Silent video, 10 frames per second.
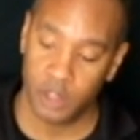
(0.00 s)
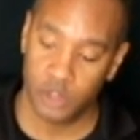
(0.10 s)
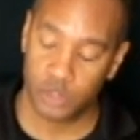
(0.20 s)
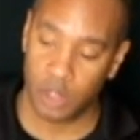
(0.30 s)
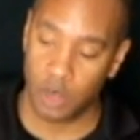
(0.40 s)

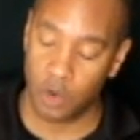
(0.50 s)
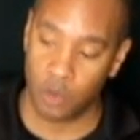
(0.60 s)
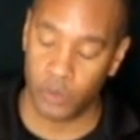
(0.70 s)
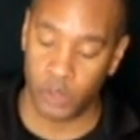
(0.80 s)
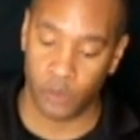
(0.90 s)

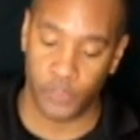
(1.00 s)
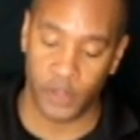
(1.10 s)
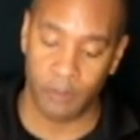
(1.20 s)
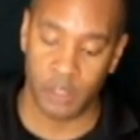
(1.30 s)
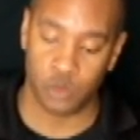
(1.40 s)
So your
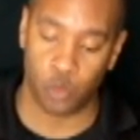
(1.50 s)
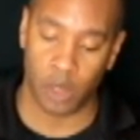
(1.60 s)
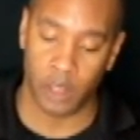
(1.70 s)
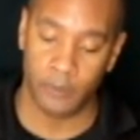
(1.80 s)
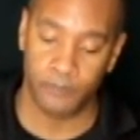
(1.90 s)
thumb is
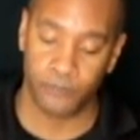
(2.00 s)
1,